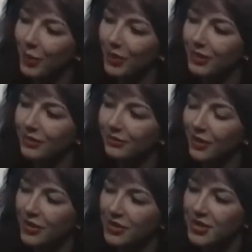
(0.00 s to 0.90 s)
Well,
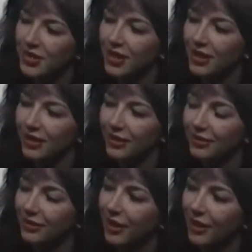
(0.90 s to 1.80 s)
last year,
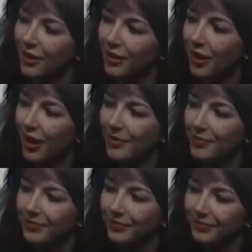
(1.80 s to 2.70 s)
I
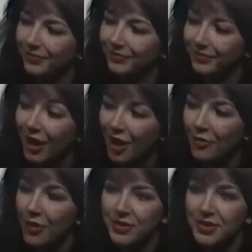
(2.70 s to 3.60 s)

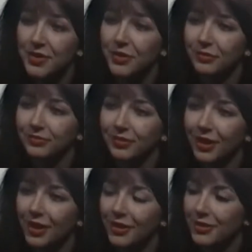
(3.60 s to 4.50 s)
wrote the song.
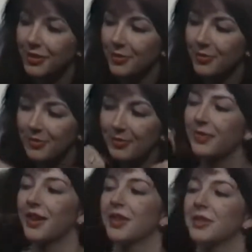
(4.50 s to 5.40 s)

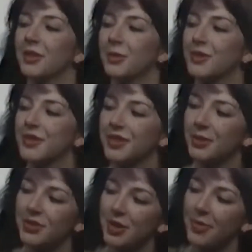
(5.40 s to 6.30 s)
It was a
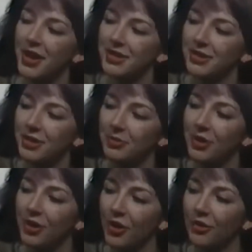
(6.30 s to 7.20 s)
subject matter that had
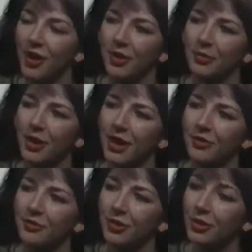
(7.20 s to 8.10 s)
been going around in my
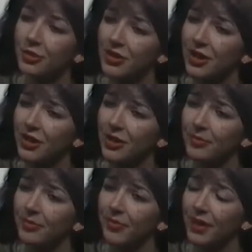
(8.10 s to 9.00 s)
head for a long
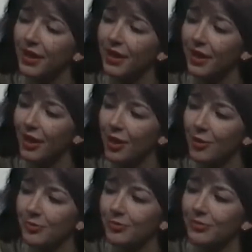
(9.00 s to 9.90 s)
time.
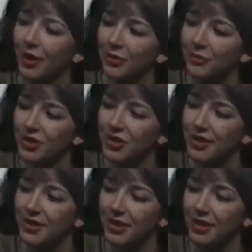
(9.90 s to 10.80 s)
I'd
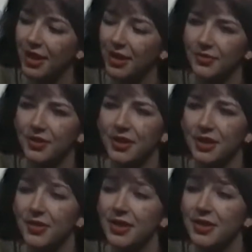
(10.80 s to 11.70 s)
originally seen the end of a
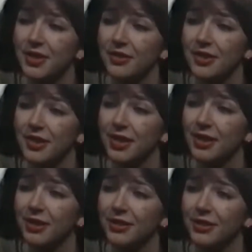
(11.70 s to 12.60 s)
TV series in
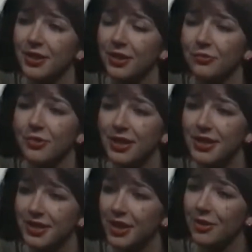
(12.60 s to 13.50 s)
England, and it had
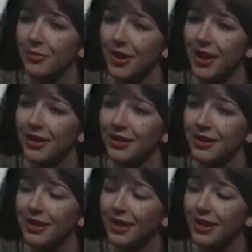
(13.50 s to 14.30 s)
really stuck in my head.